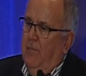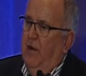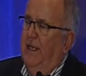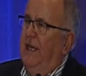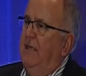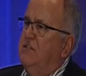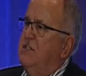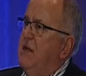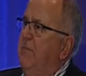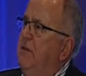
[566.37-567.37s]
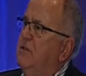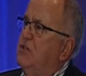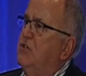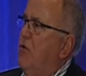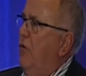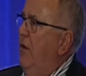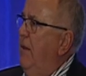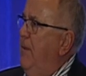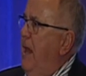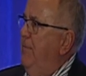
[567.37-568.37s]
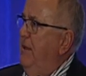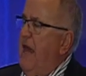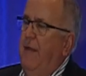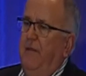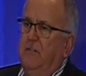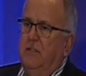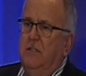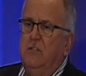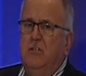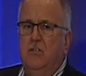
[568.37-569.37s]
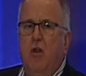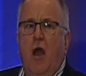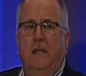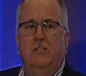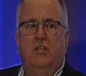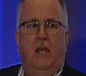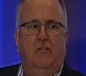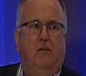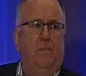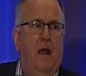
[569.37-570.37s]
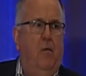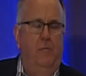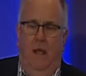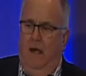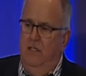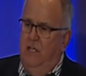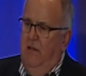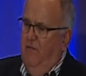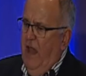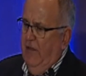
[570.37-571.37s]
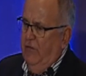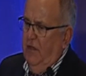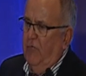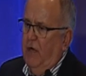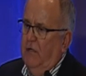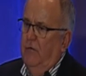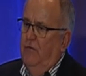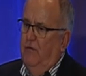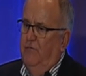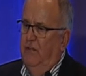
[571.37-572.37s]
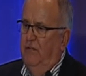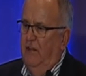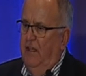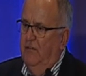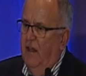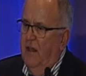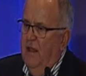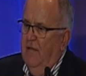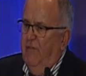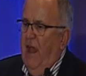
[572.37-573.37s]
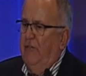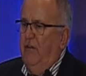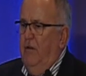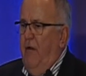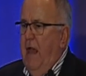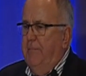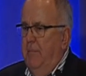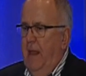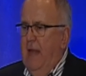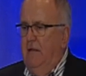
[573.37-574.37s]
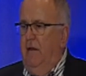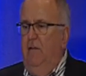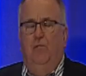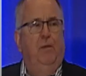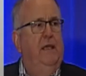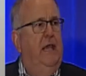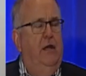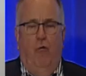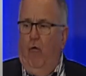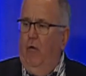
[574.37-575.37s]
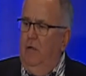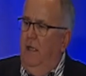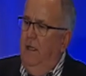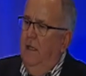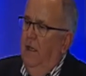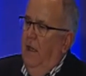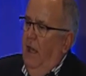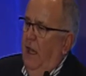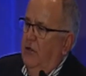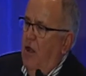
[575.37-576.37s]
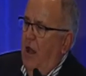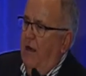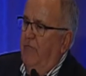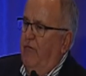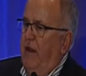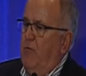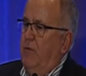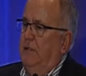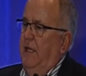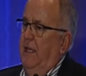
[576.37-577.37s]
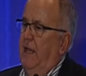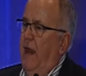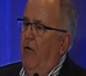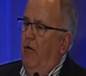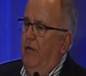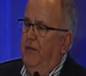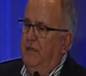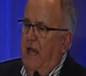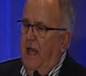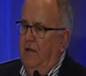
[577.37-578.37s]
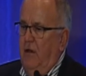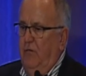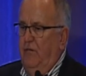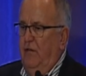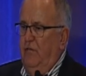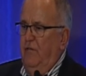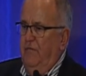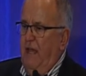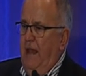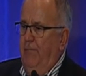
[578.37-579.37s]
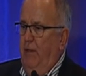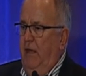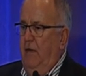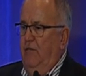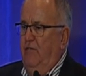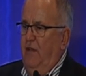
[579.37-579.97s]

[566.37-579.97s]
But again, some of the story may be down this. This is not just about managing vascular occlusive disease. Vascular abnormalities begin early and not infrequently herald the diagnosis of diabetes